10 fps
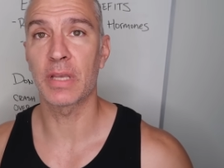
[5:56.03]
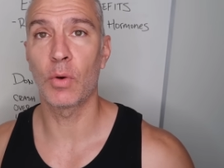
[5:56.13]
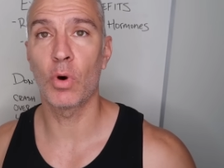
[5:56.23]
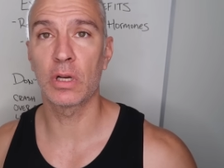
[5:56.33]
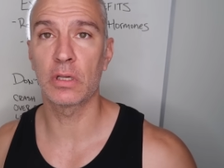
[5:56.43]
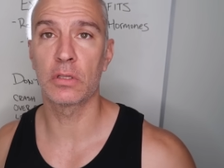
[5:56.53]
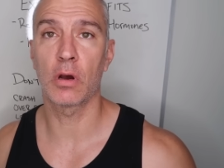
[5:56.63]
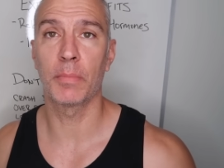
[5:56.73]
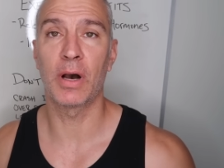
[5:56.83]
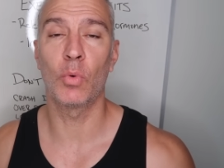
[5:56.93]
I wanted to
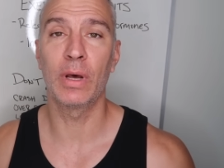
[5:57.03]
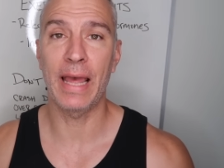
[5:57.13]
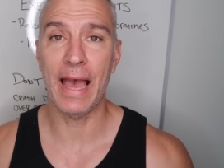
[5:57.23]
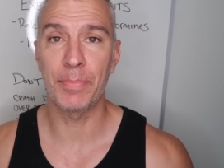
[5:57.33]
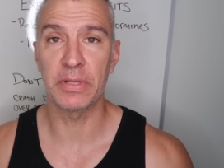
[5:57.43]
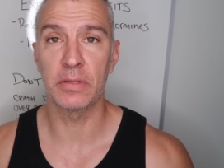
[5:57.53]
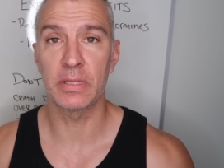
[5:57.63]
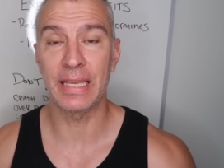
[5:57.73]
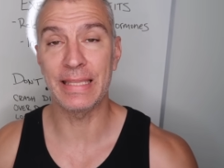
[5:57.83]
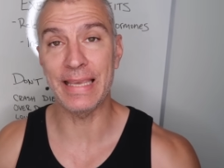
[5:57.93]
talk about what
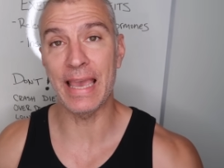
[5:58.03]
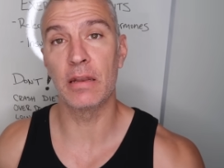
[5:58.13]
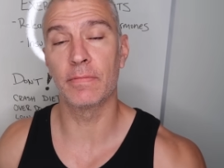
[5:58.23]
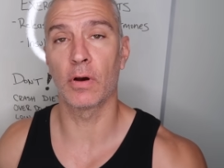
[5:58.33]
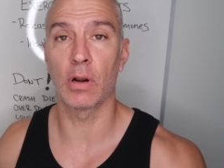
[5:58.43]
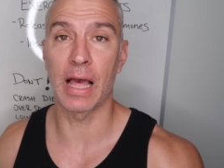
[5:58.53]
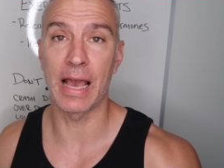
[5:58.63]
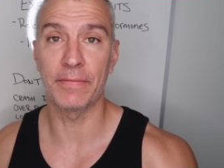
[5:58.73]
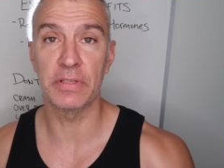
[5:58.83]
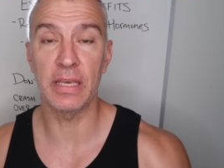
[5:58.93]
happens at the end of our
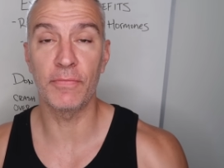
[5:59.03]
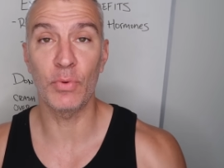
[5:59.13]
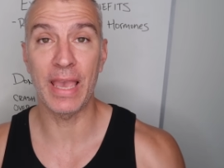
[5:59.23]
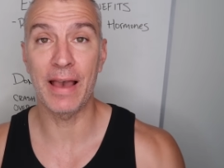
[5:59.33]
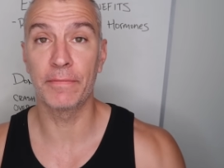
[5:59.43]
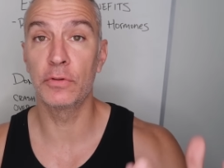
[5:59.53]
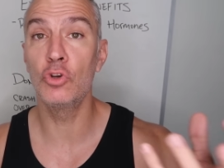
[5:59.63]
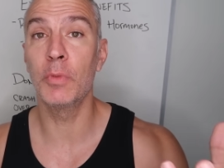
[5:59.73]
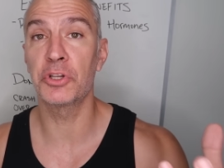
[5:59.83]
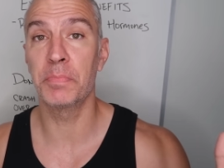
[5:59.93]
lives if we have
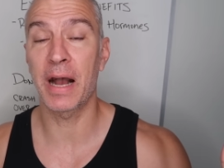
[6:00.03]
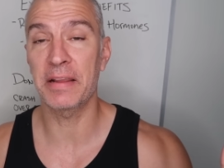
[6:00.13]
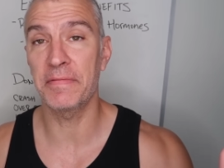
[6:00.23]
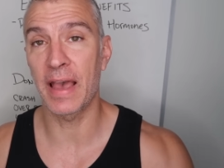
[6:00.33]
too much body